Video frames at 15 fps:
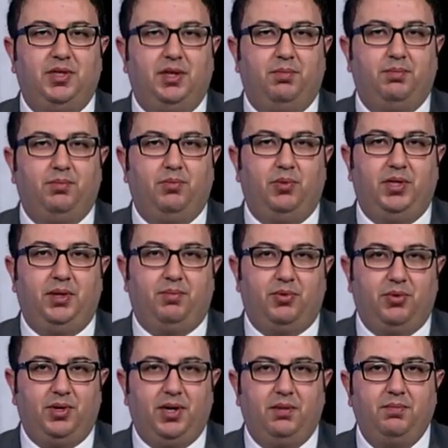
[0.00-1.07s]
with the
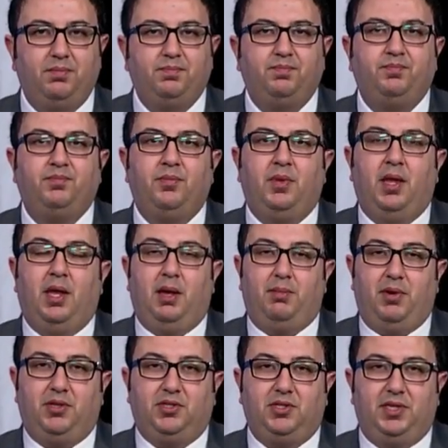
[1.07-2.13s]
program
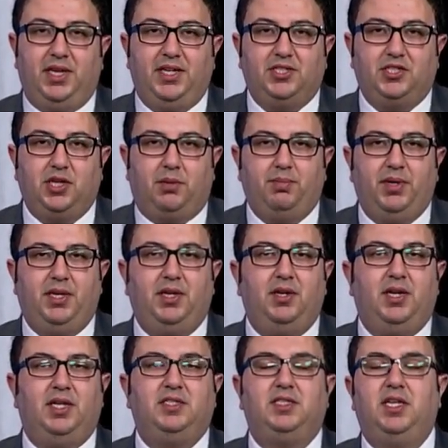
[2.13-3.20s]
about today's topic,
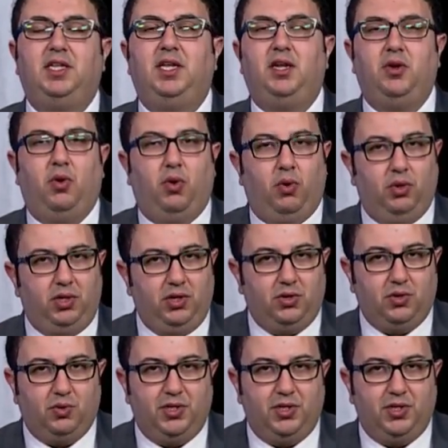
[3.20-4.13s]
you can send in all your